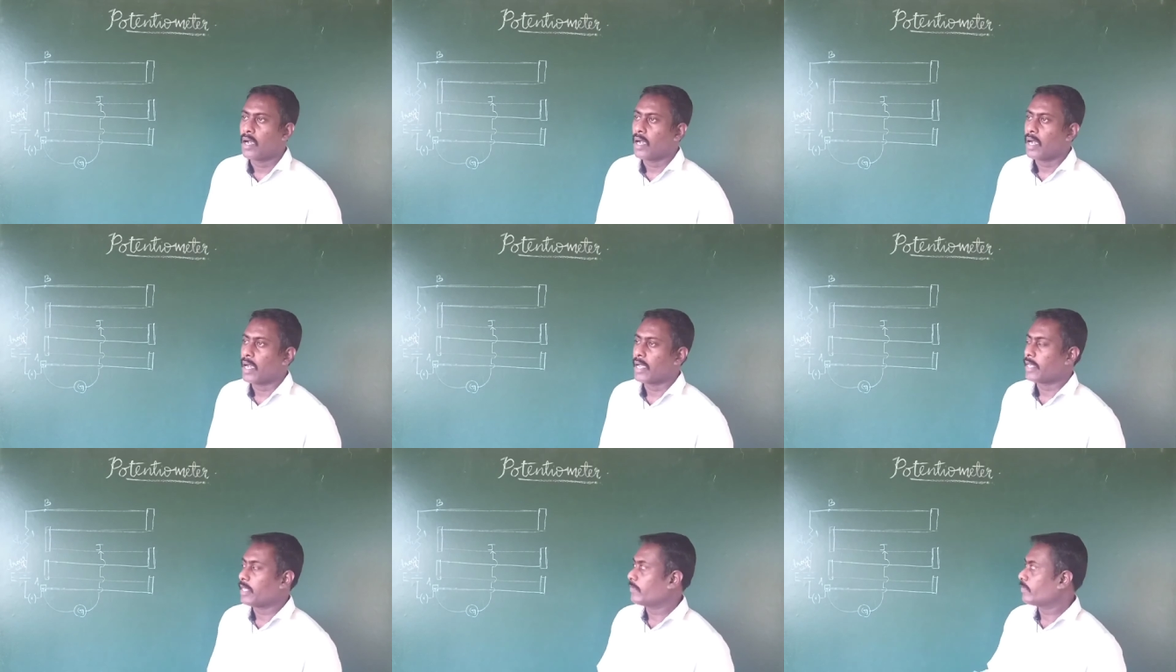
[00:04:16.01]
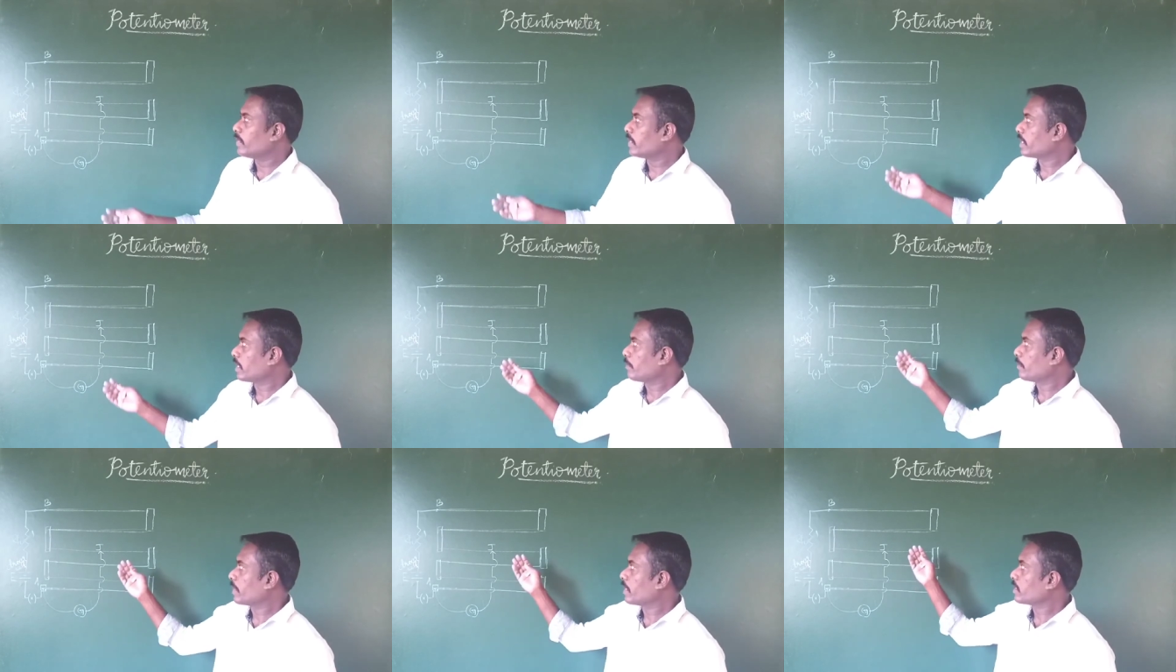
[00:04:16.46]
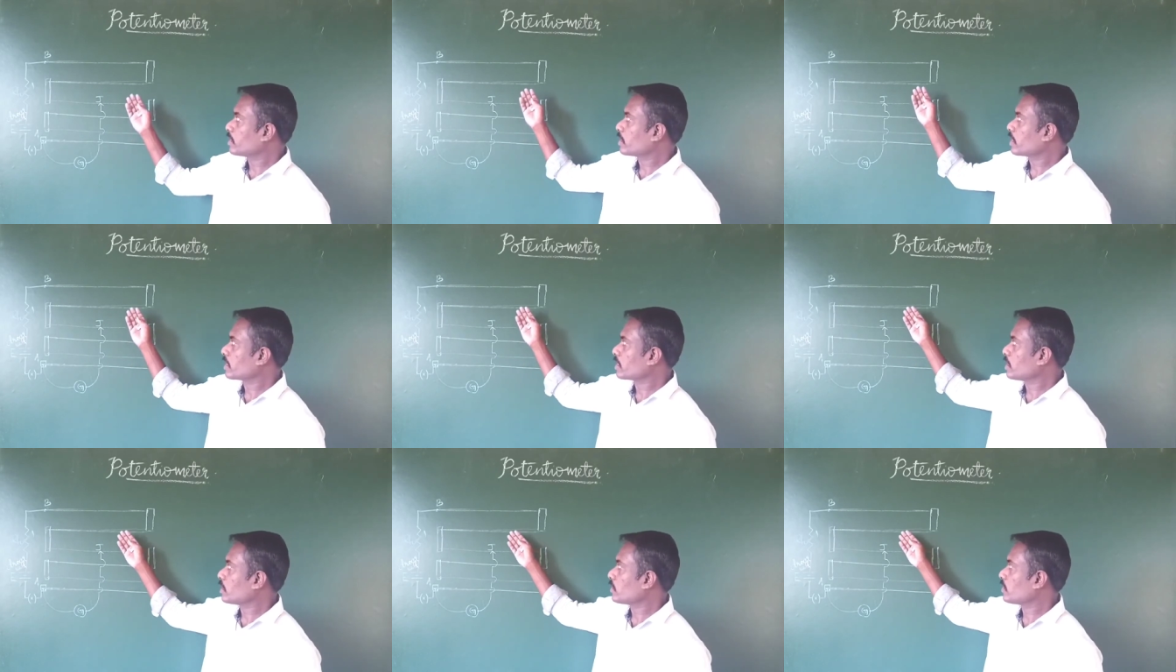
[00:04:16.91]
And if the temperature
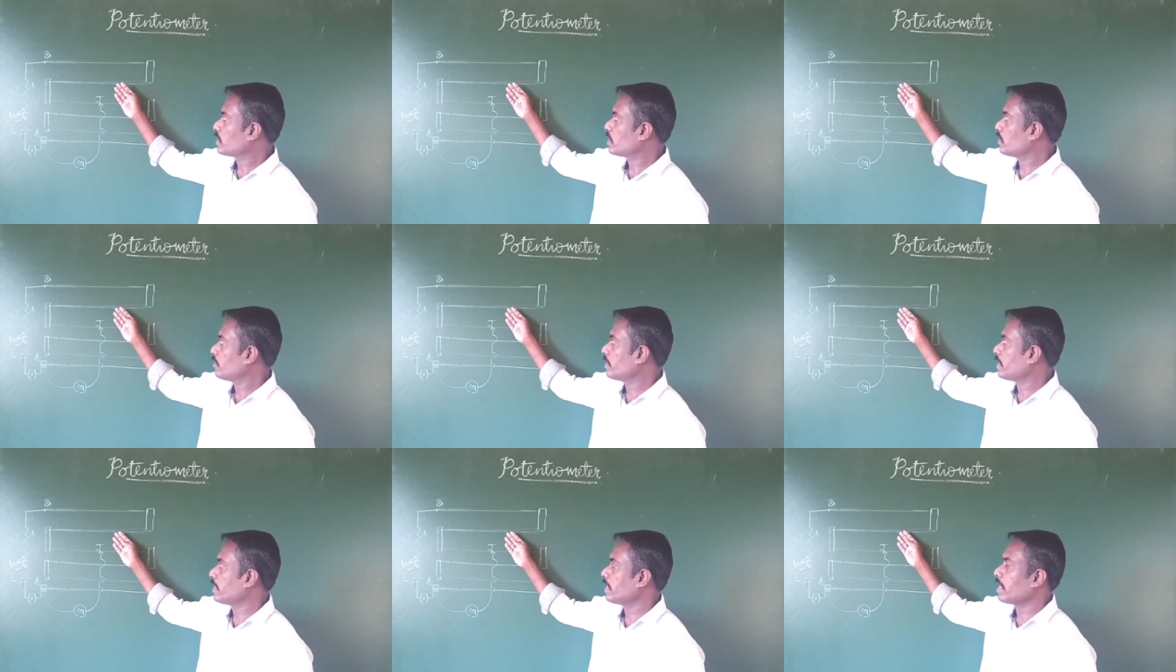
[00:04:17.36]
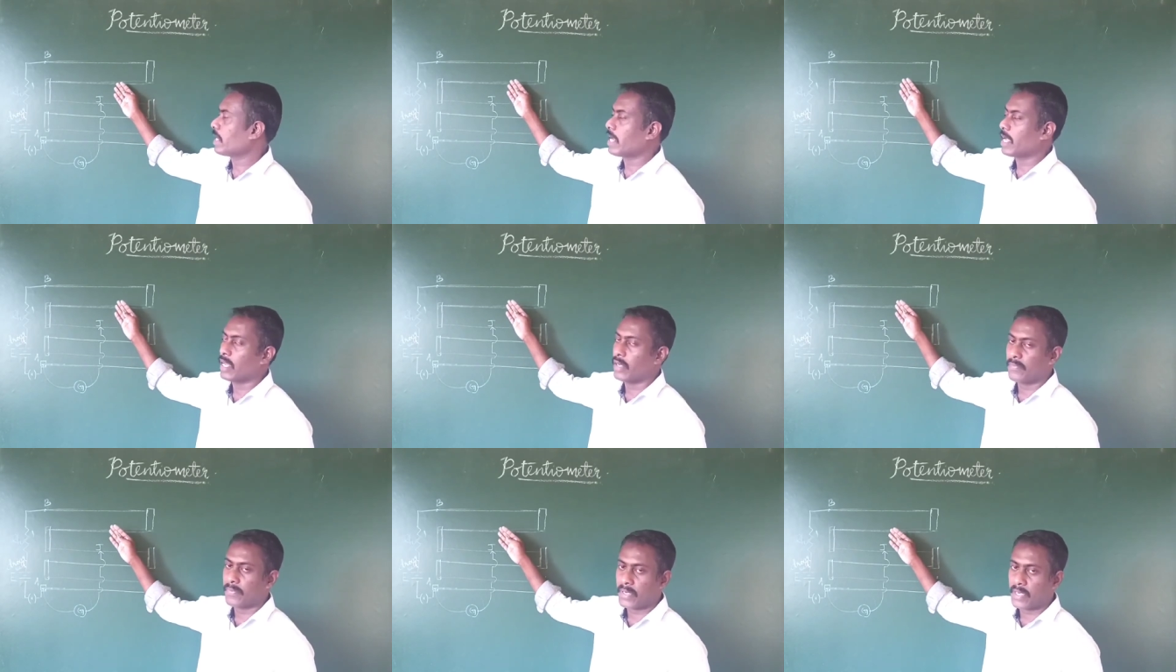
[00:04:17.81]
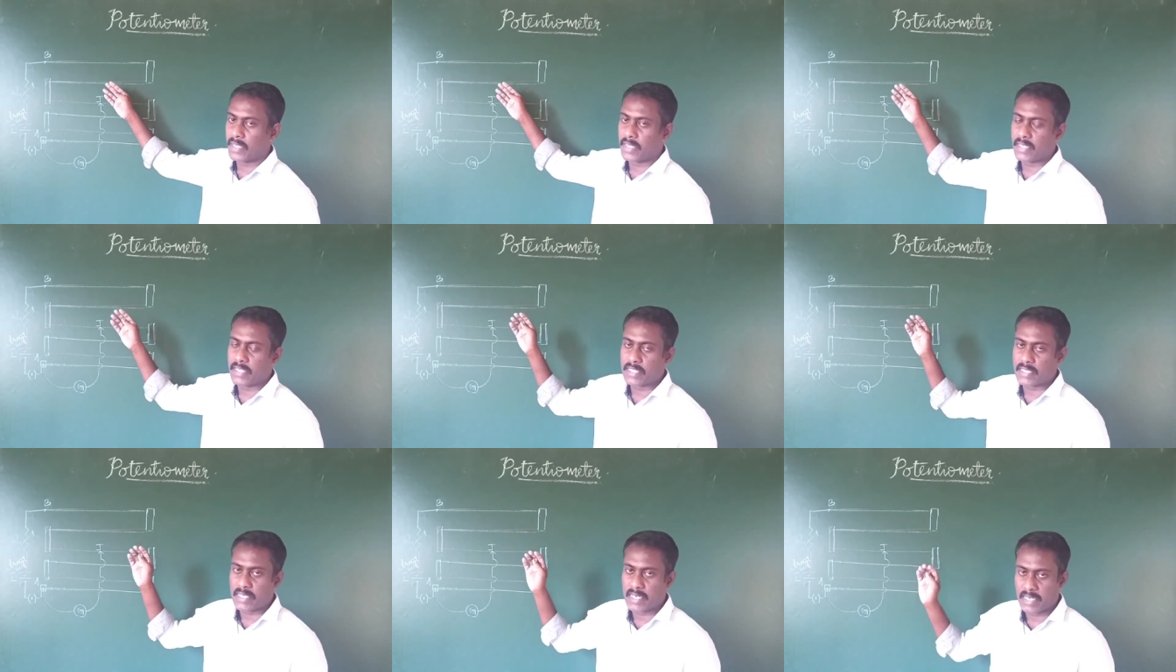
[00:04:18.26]
resistivity alpha
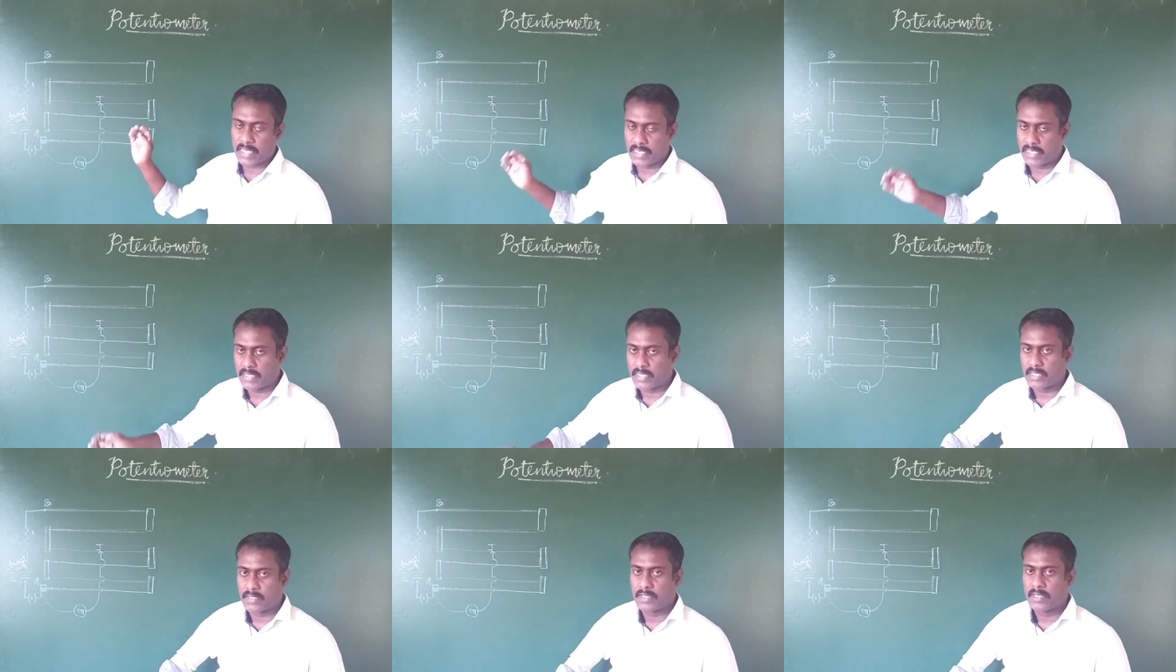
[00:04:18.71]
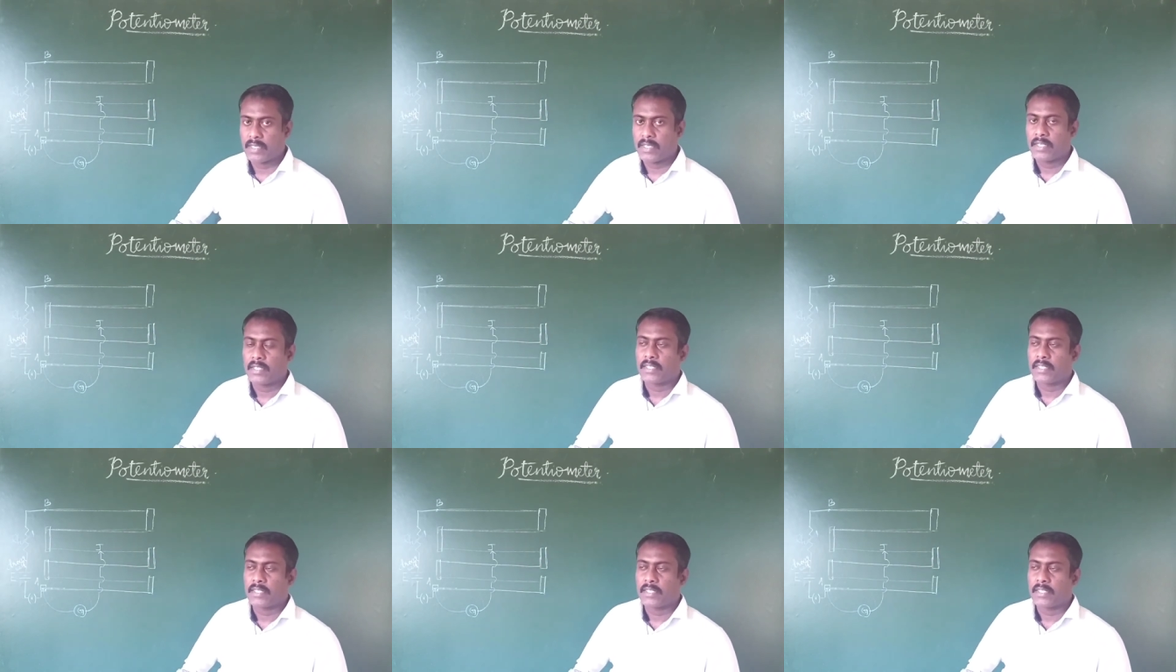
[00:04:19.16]
is less,